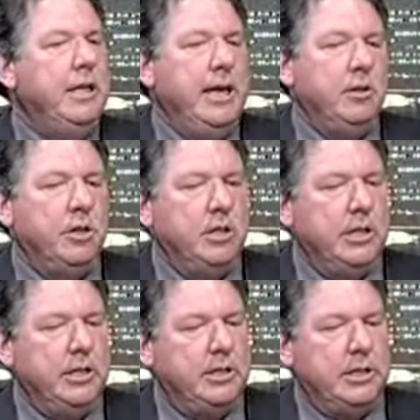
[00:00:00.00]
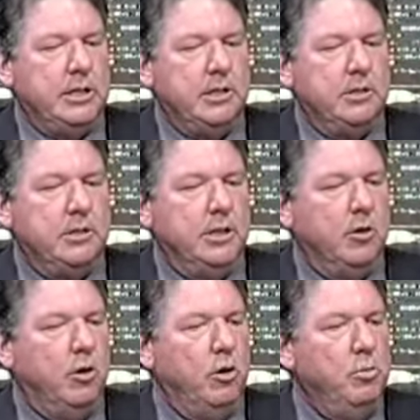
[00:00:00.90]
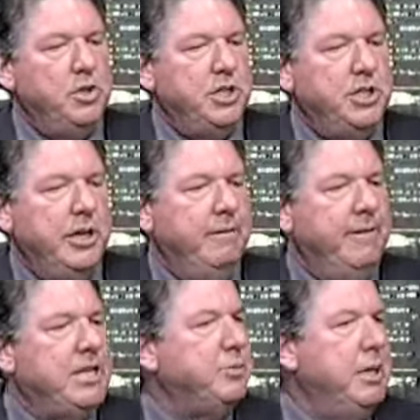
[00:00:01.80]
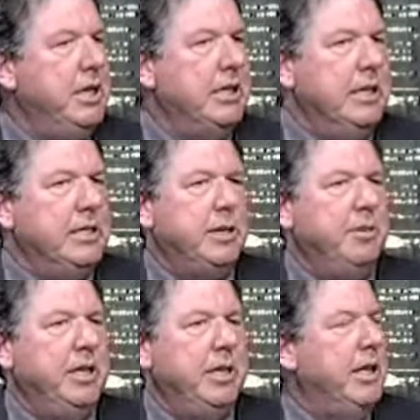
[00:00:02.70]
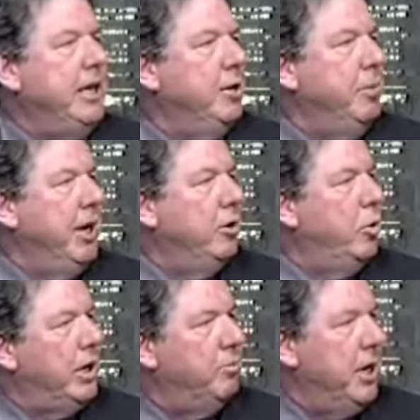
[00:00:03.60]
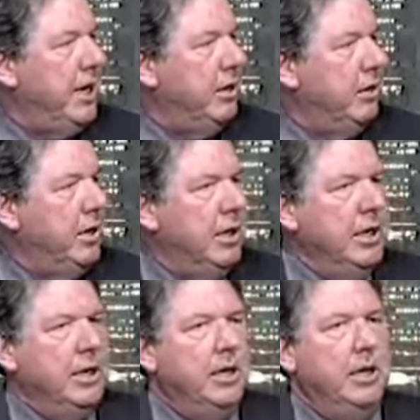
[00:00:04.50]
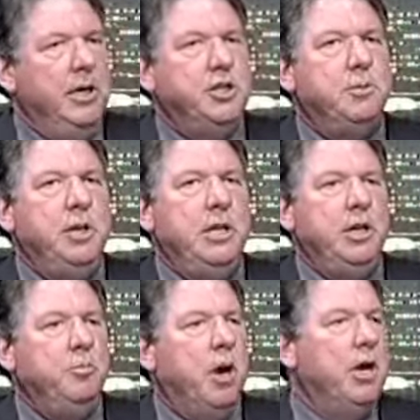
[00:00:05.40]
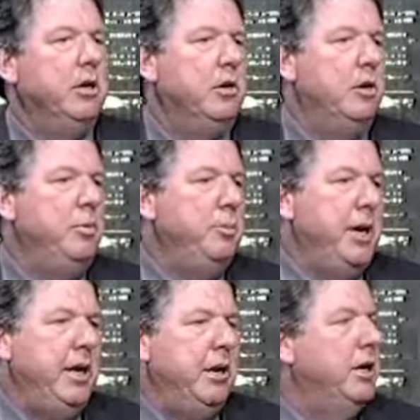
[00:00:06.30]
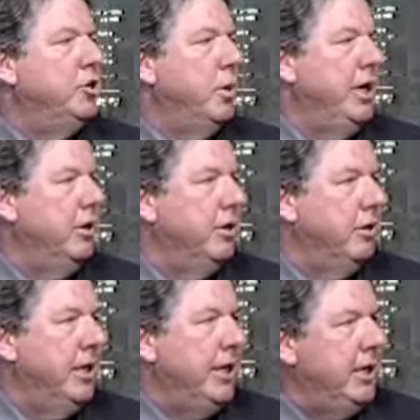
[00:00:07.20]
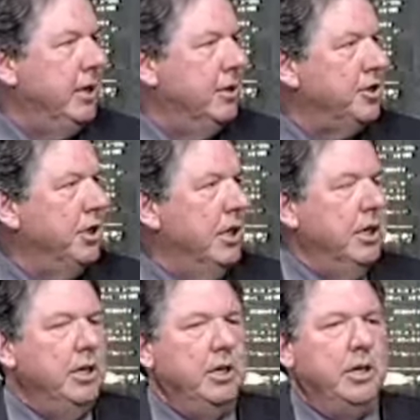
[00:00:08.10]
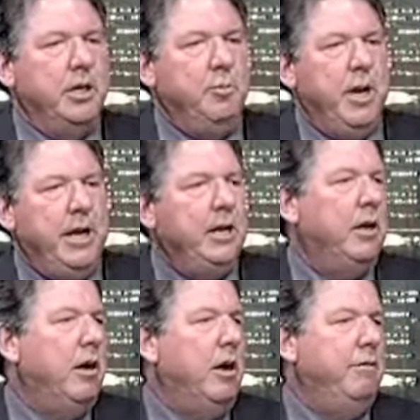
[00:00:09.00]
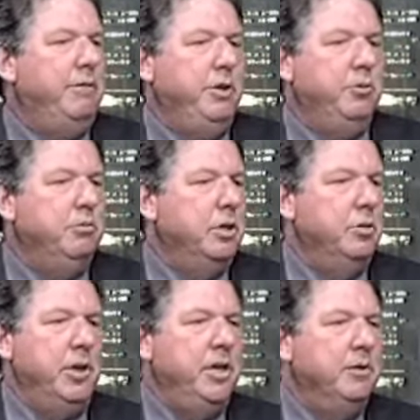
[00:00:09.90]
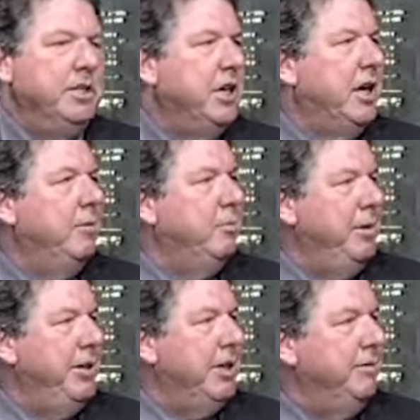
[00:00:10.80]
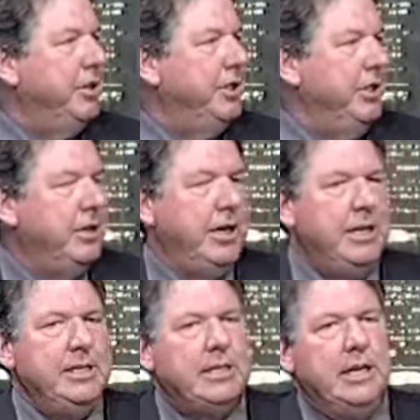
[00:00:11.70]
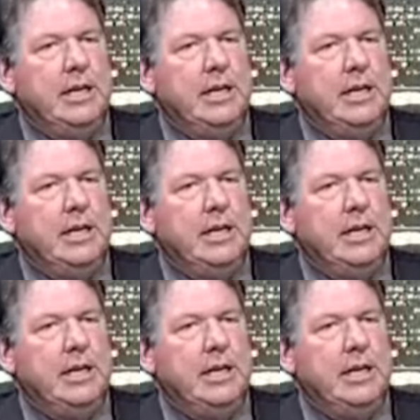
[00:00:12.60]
They looked at their homes as an investment, something that they could make quick money on. It used to be that you bought your home, you paid on it 20 or 30 years, you paid it off, you went into retirement, maybe you left it to your kids.